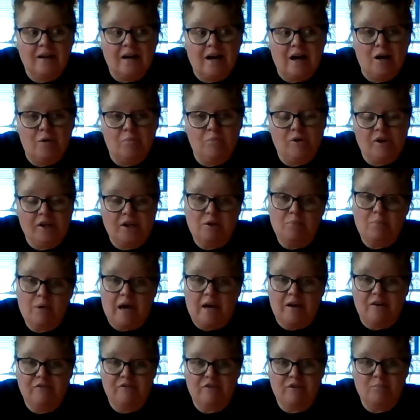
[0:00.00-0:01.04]
I'll bring you
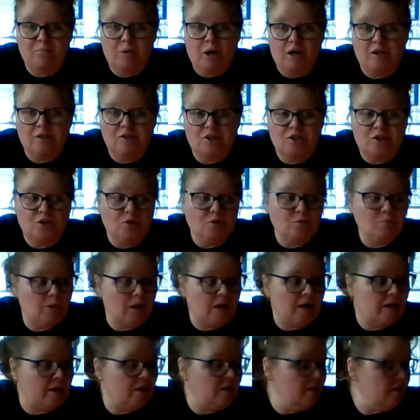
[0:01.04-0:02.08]
back for part 2.
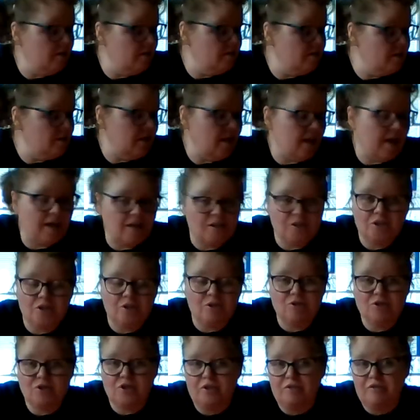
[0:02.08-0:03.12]
But today I
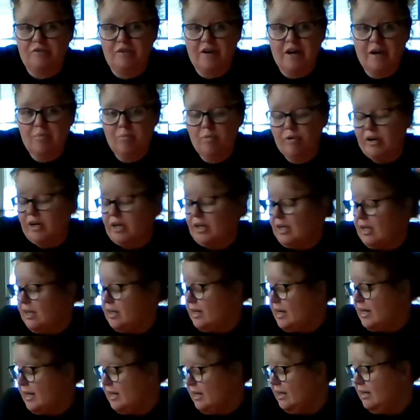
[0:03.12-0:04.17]
showed you the fabric, and
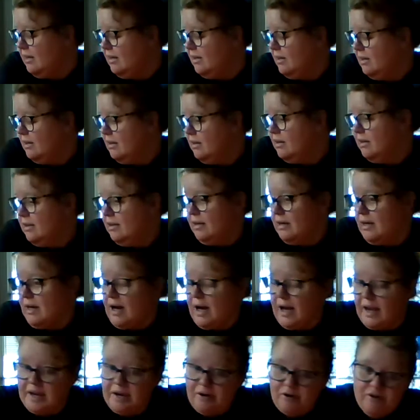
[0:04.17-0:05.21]
I
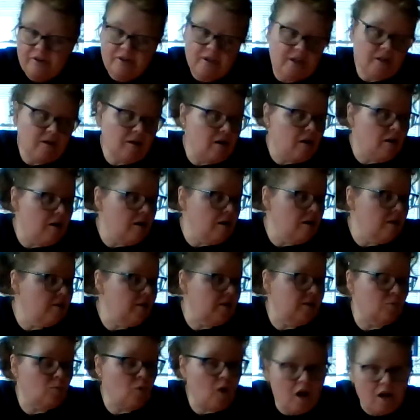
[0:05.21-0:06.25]
ironed it all
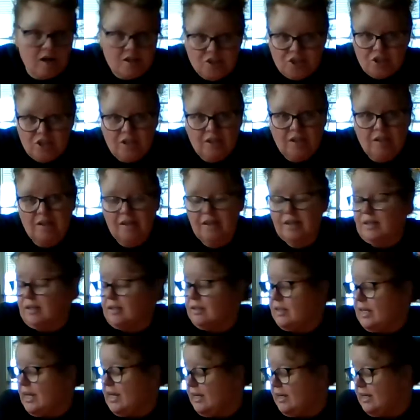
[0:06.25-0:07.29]
and washed it
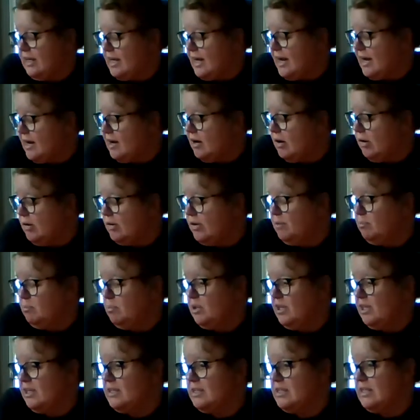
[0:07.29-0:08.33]
and laid it out and
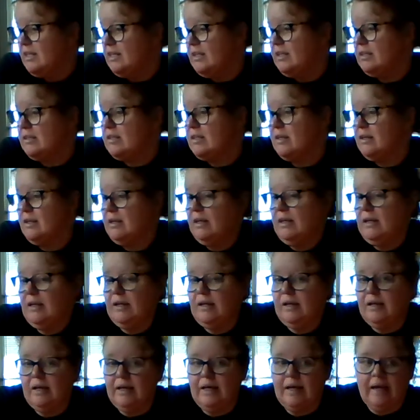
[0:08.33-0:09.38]
pinned it,
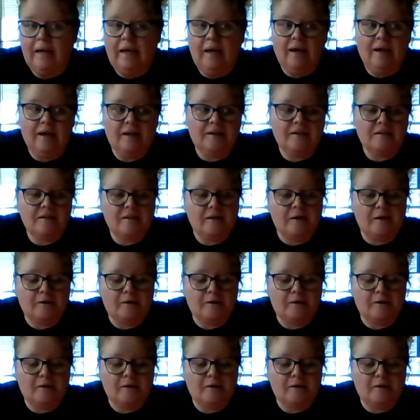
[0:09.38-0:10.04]
and